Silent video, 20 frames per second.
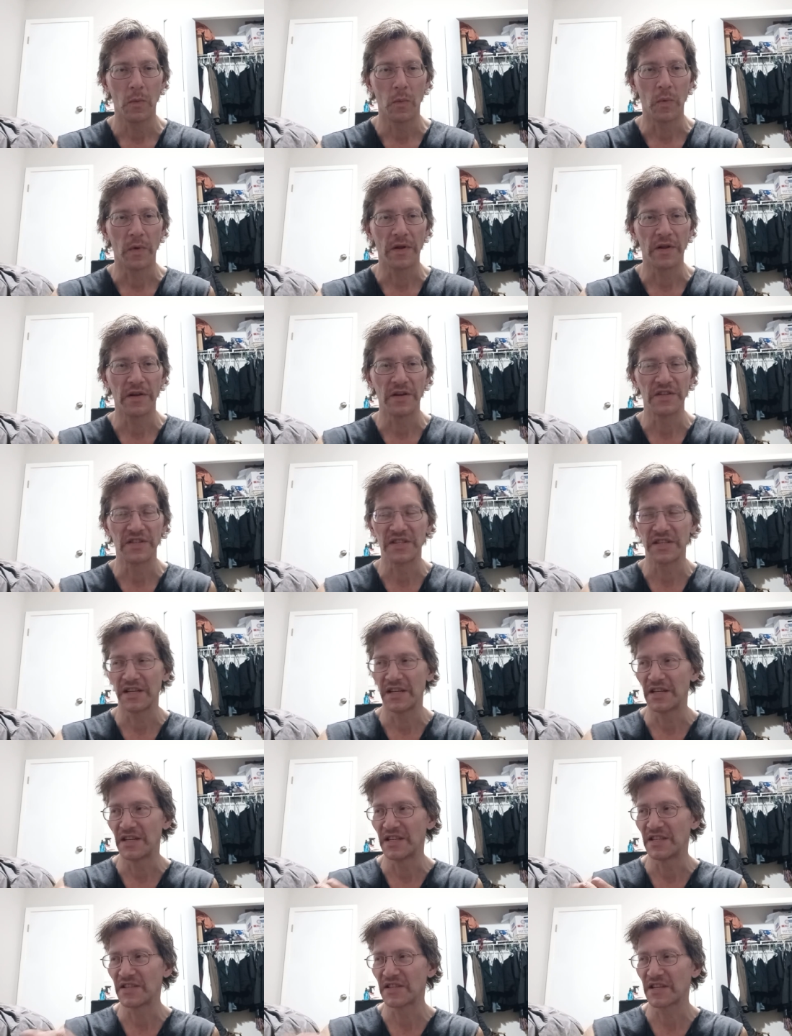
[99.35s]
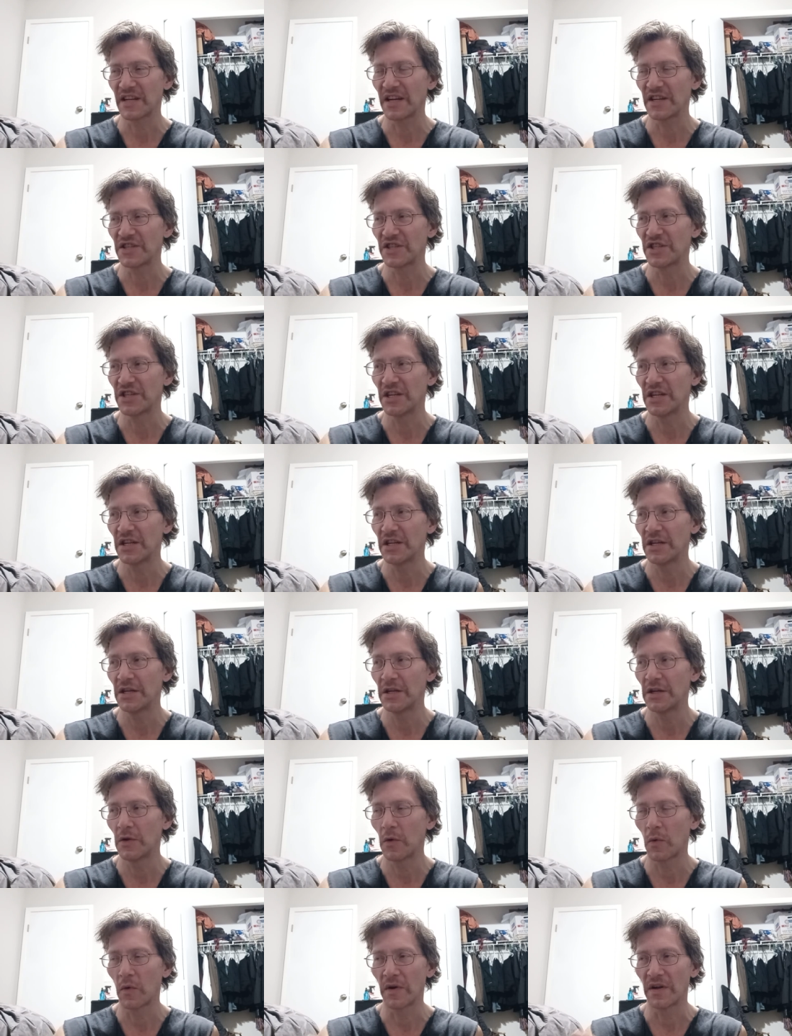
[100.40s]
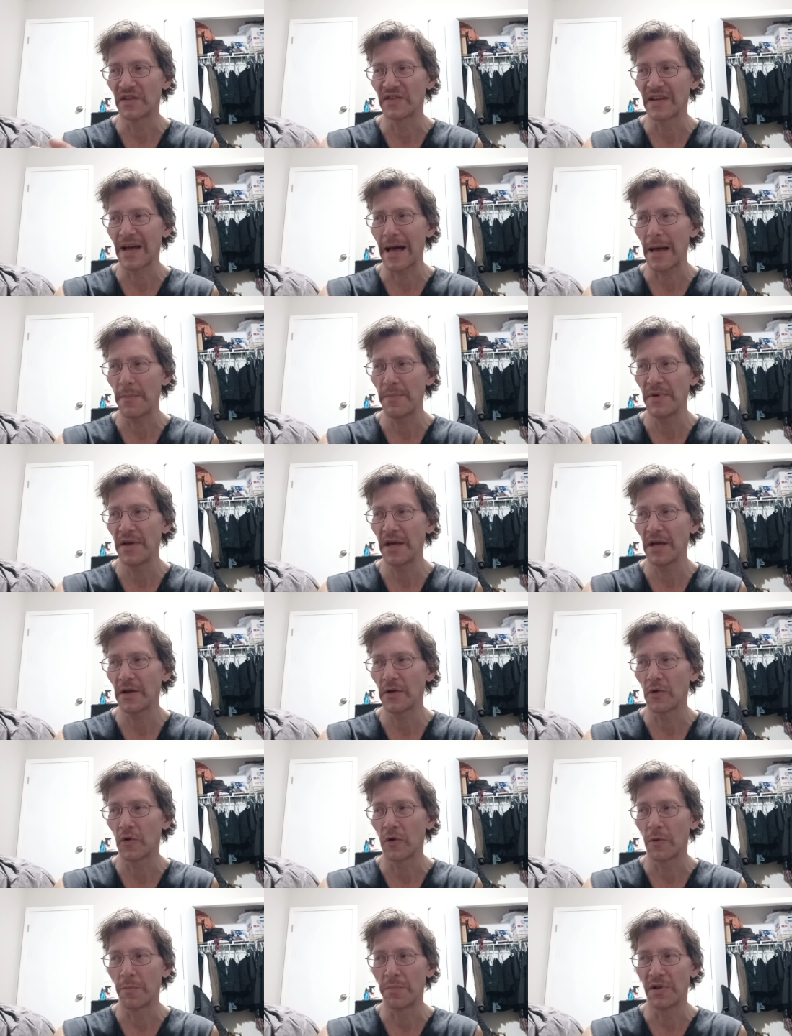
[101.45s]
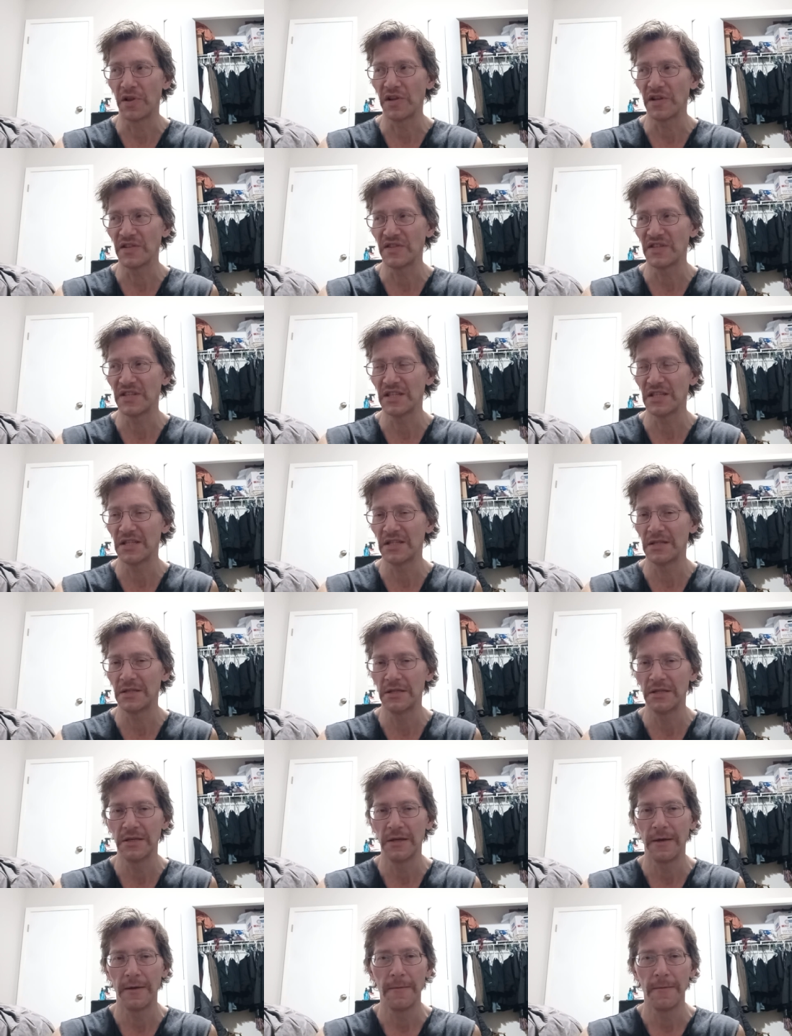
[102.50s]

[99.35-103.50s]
whether it's a discussion or a topic or a bulletin.